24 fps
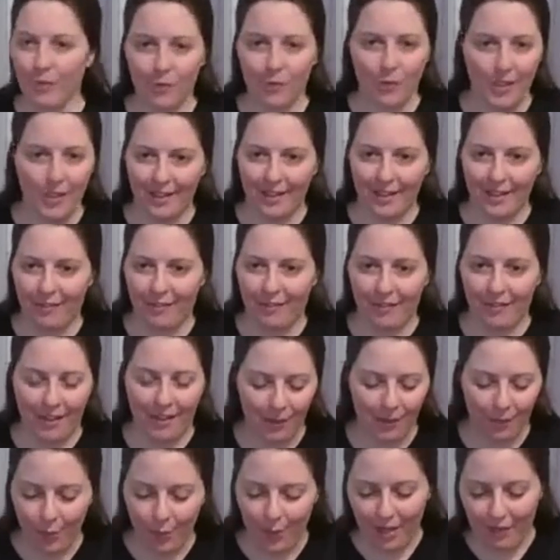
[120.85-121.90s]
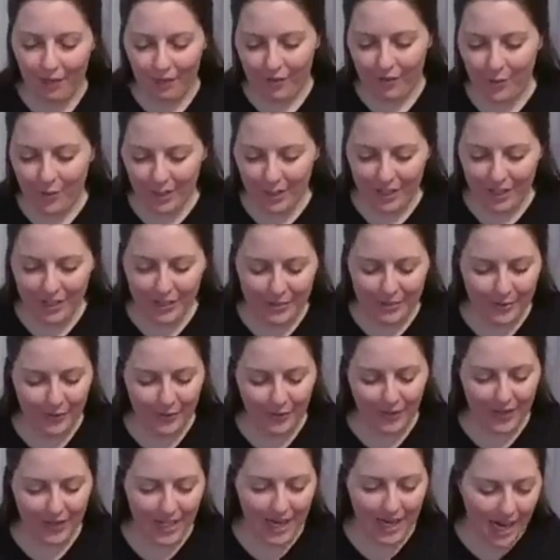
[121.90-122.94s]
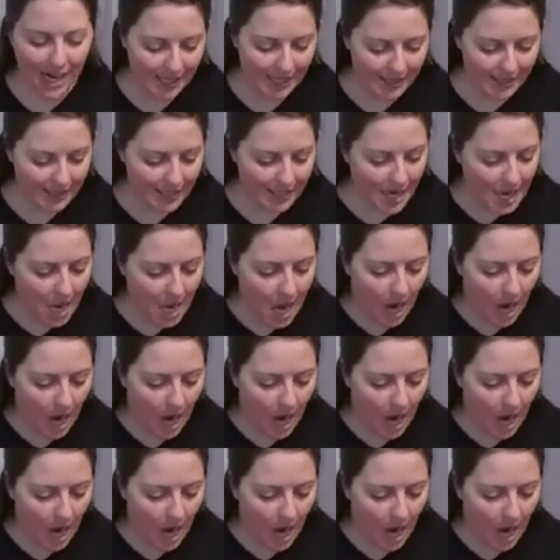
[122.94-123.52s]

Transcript: Really fun. Whatever you want to use for the eyes.